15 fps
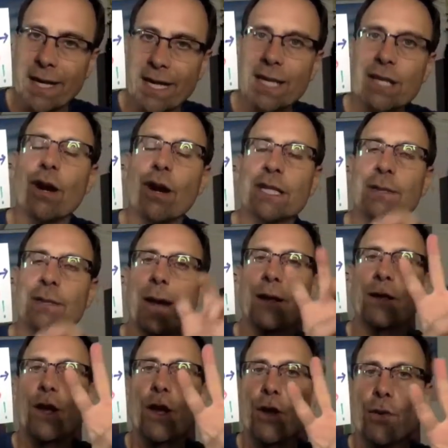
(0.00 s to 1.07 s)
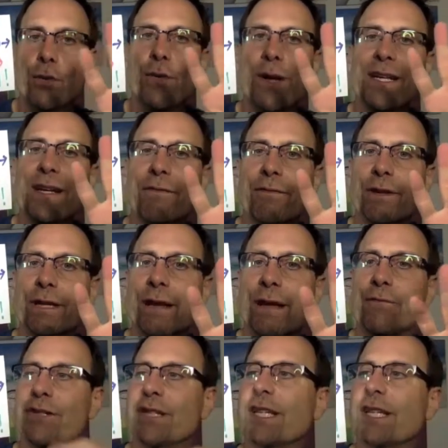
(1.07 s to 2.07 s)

He talks about 3 different levels.